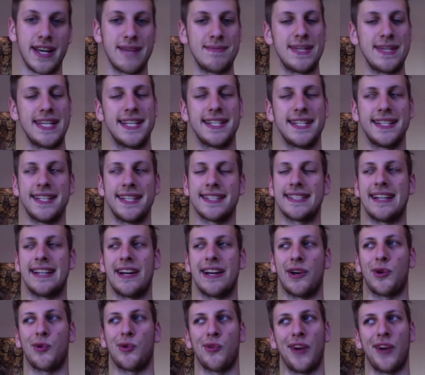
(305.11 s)
I mean, it's
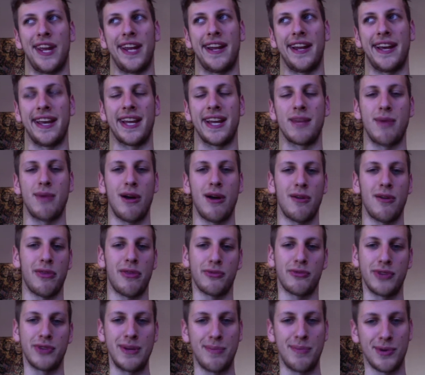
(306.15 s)
not great. I get about
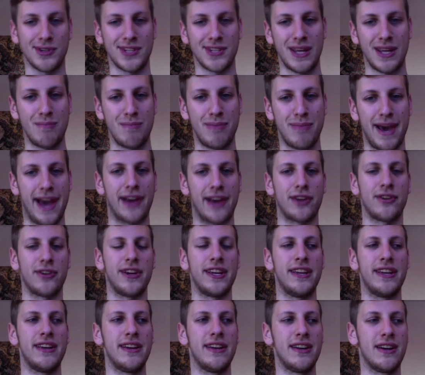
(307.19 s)
3%
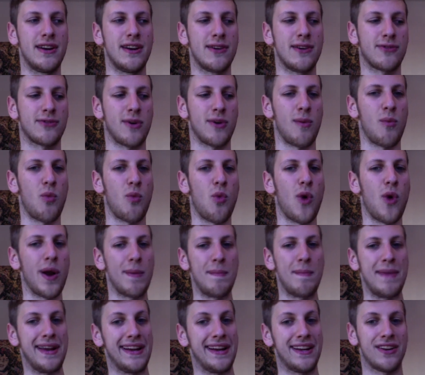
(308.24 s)
battery from
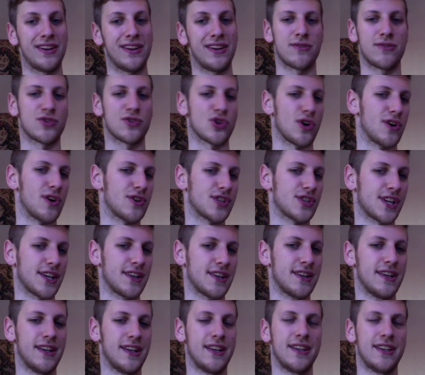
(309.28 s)
1 minute of
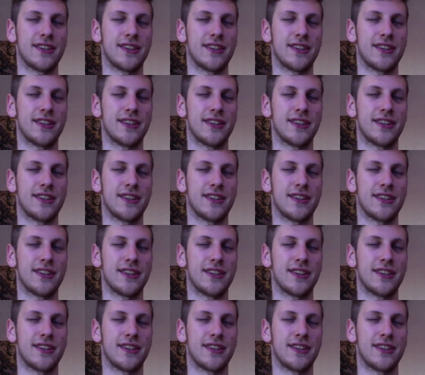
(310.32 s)
charging,